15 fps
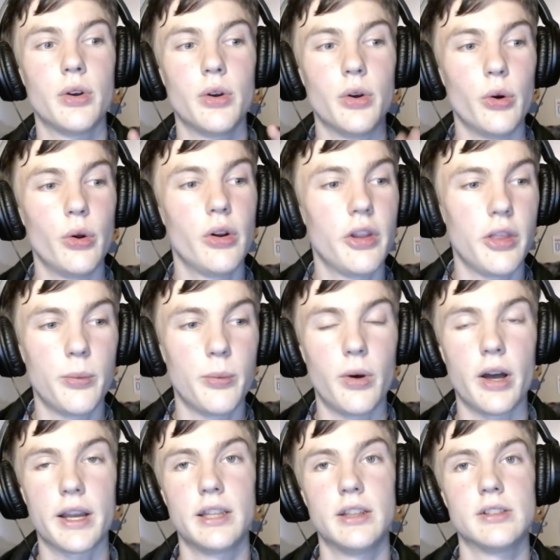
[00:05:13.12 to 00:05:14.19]
all of them
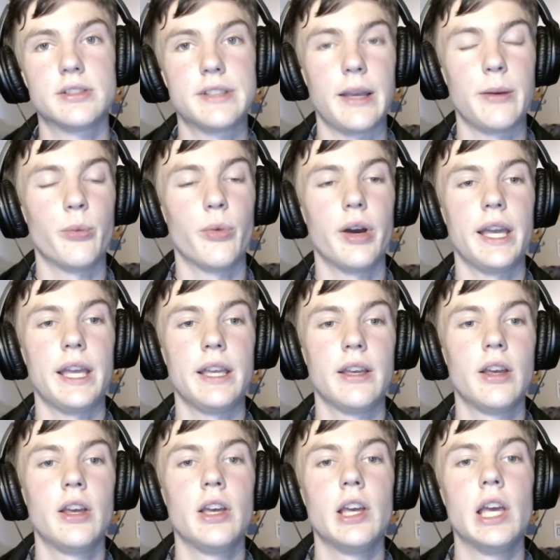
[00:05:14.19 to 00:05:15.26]
work in the same way.
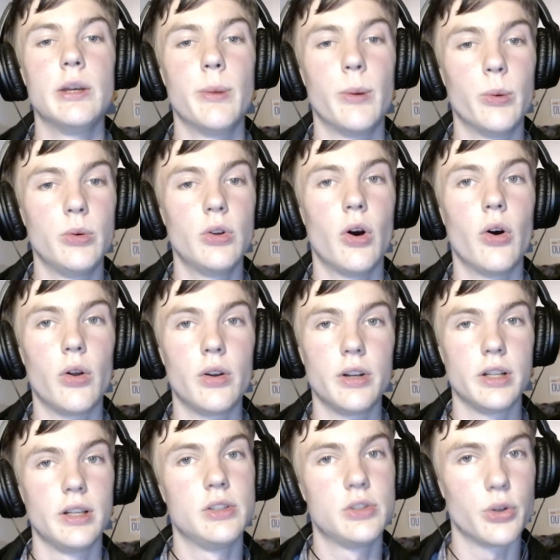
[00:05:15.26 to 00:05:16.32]
You will not
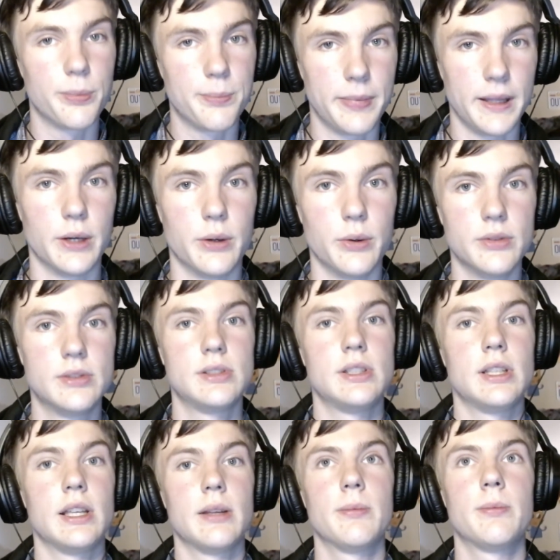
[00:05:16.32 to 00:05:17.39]
lose your builds
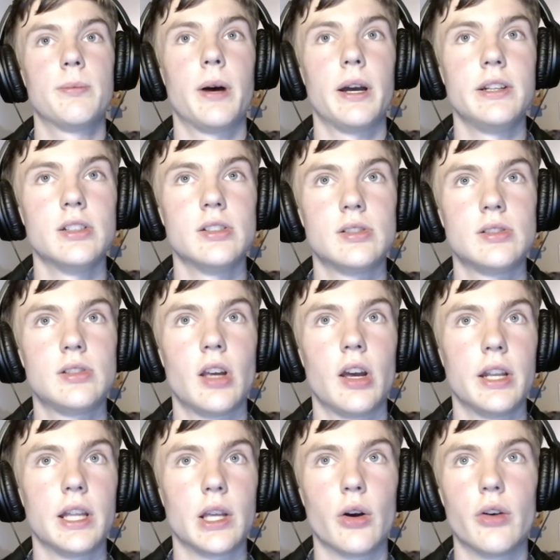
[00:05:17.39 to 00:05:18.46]
by just
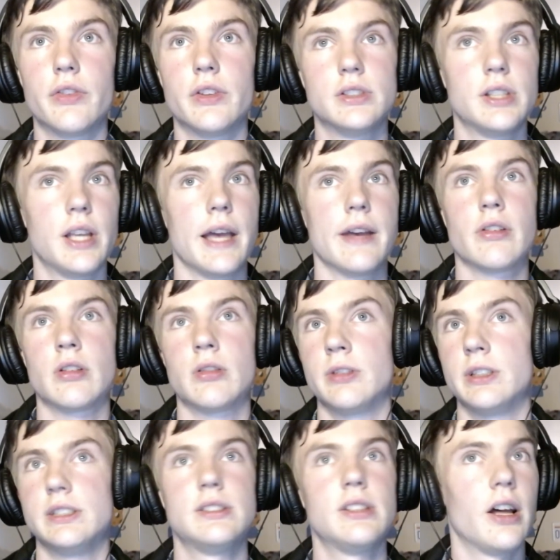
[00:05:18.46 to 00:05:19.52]
turning off the server,
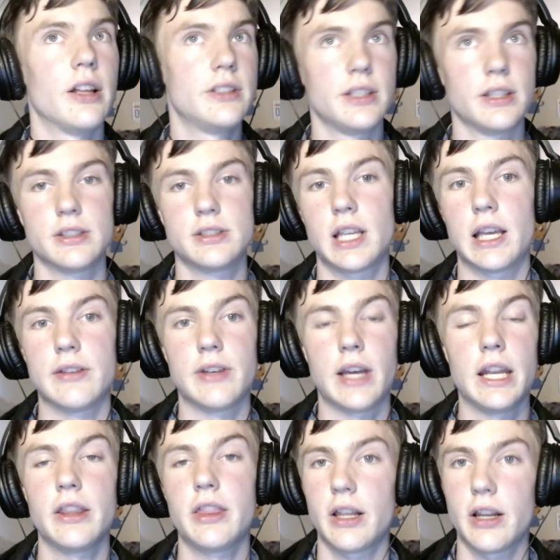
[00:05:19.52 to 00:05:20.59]
restarting the server,
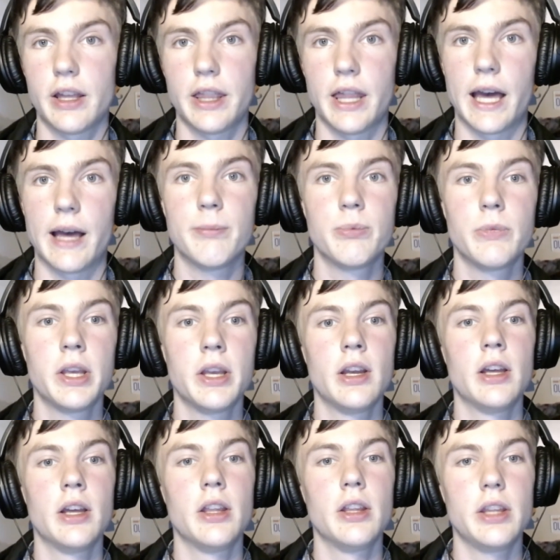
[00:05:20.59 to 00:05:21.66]
anything like that.
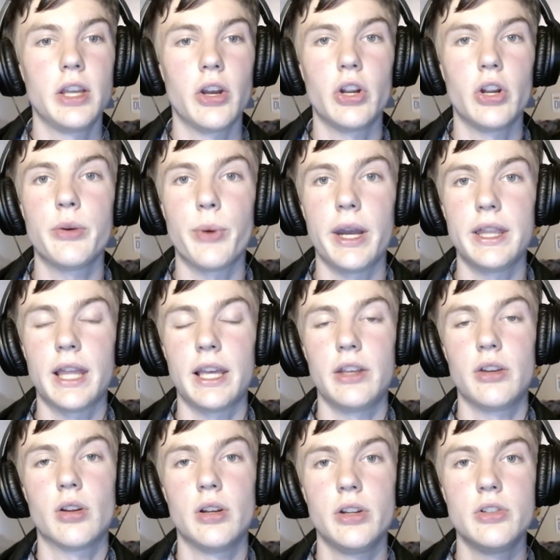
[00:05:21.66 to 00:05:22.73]
The only way that you
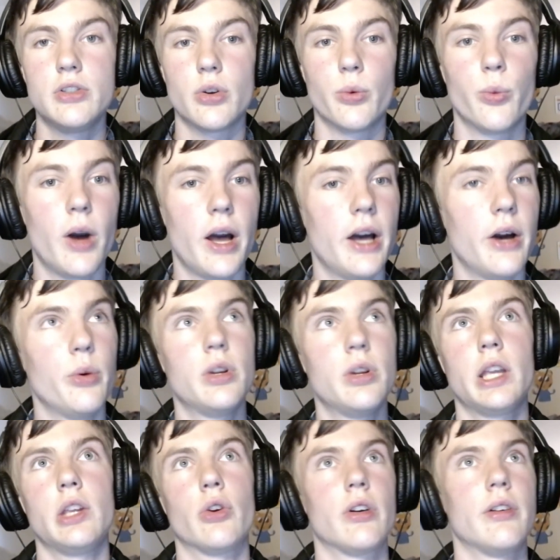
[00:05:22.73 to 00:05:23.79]
can lose your world,
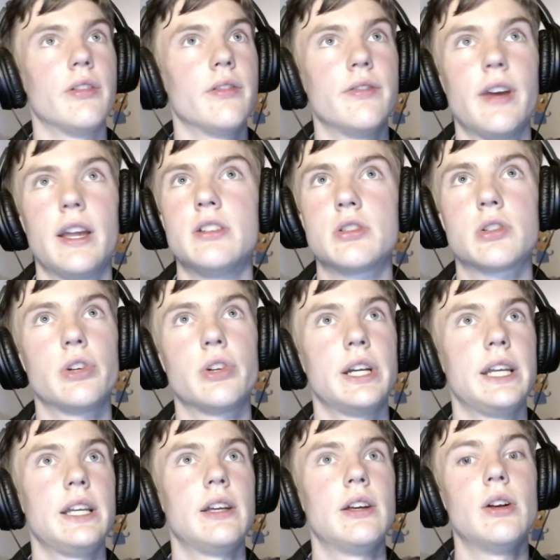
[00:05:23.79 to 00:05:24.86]
your
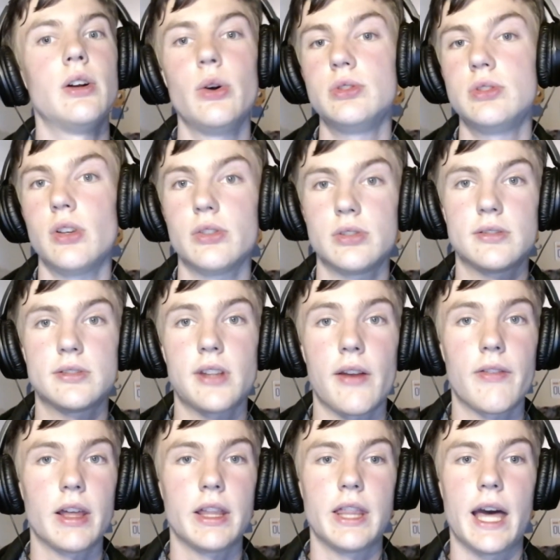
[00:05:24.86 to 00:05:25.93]
inventory, all sorts of
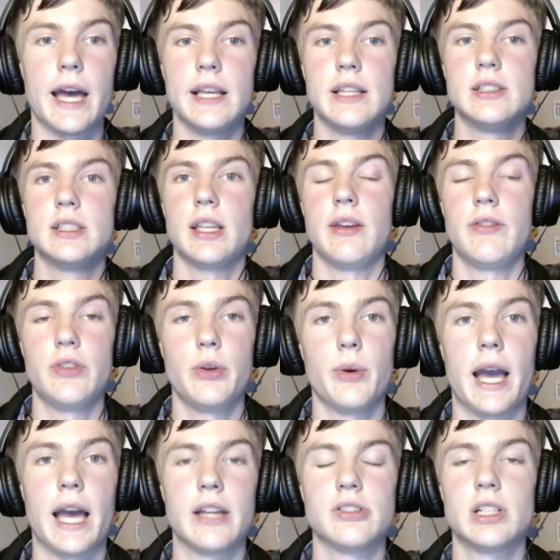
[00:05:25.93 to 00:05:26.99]
stuff like that is if you
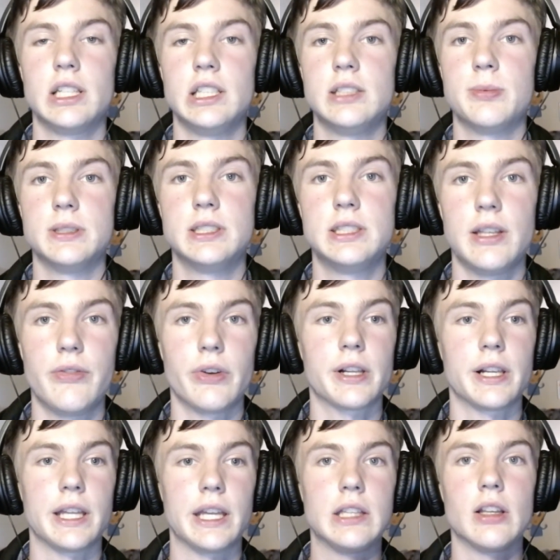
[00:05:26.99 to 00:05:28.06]
actually
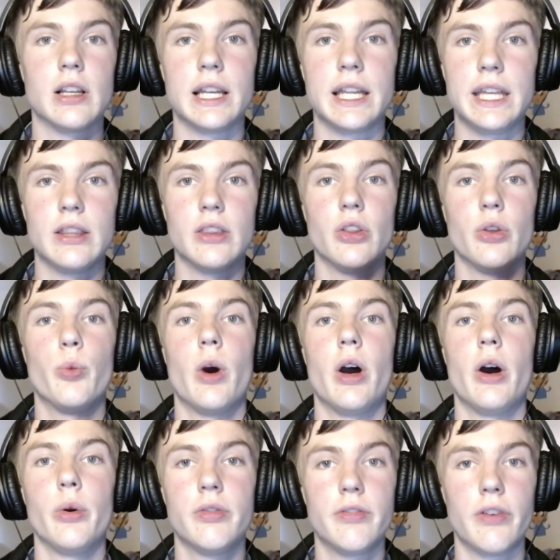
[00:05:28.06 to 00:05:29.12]
specifically delete the
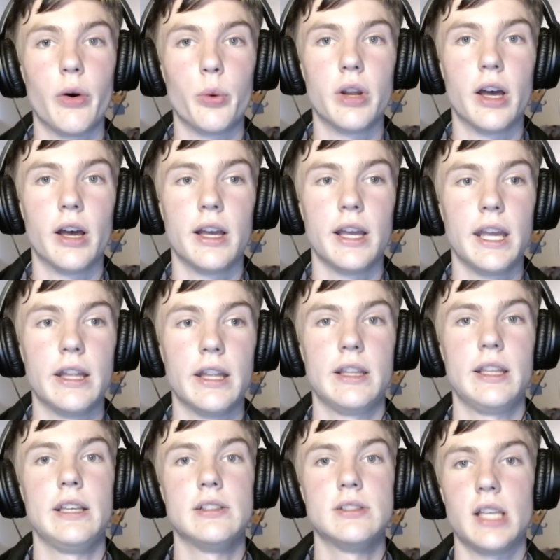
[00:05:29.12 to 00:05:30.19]
world folder in
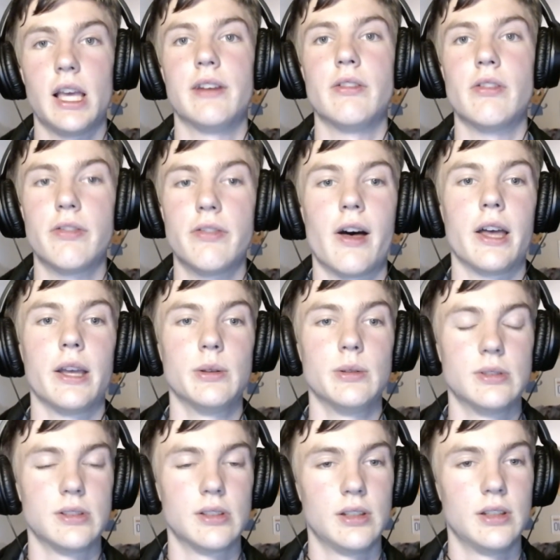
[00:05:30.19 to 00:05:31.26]
the server
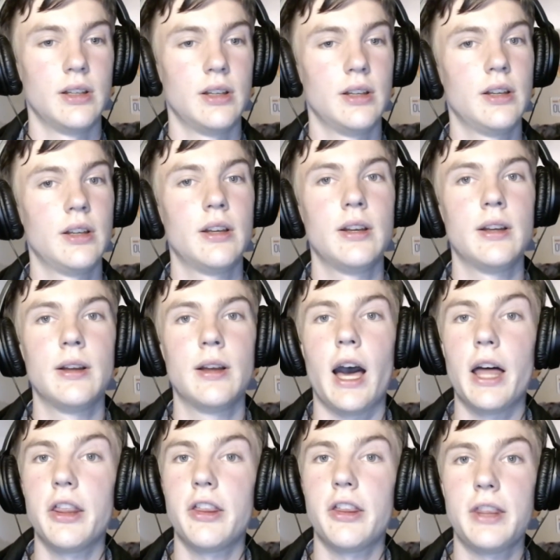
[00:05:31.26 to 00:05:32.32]
files.
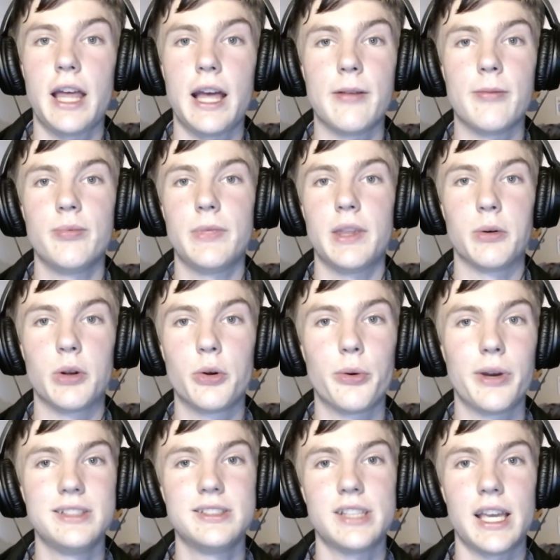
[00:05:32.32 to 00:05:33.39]
Other than that, they will
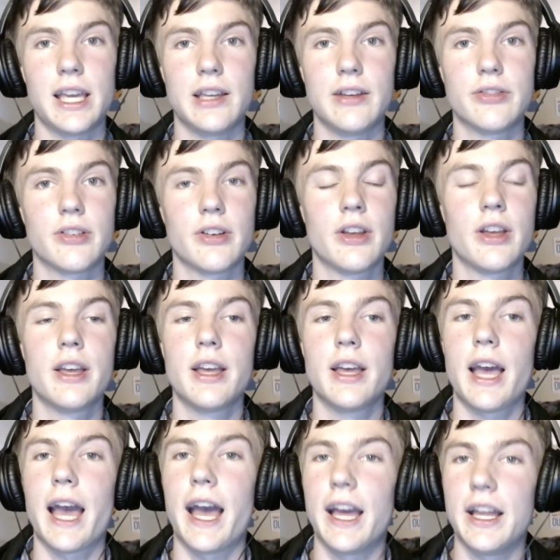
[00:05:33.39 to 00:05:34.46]
always save,
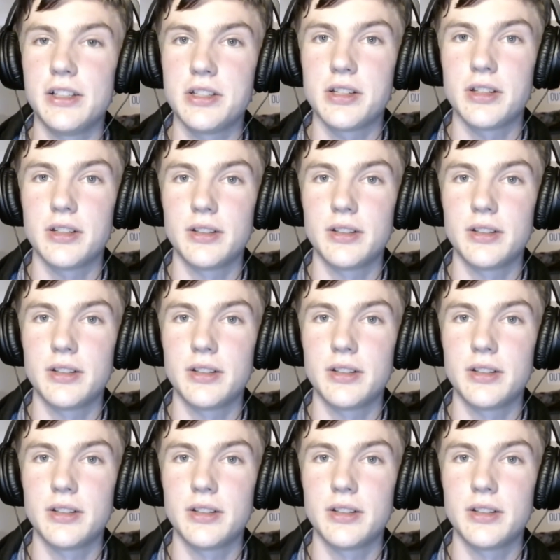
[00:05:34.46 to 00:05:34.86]
and